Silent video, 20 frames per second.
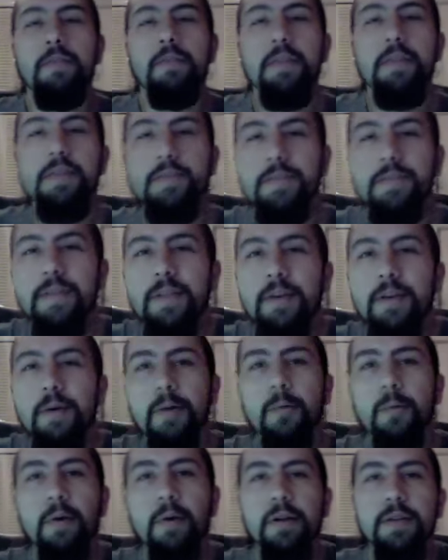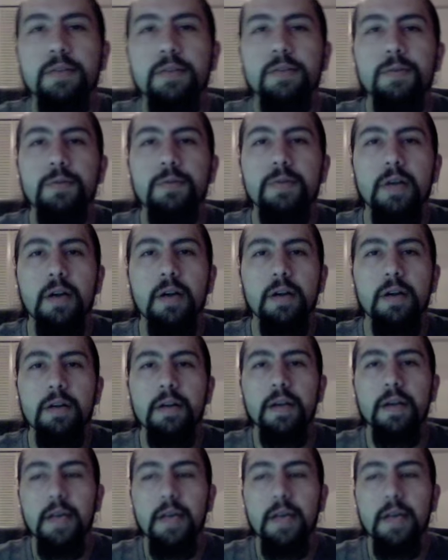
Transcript: this video I wanted to talk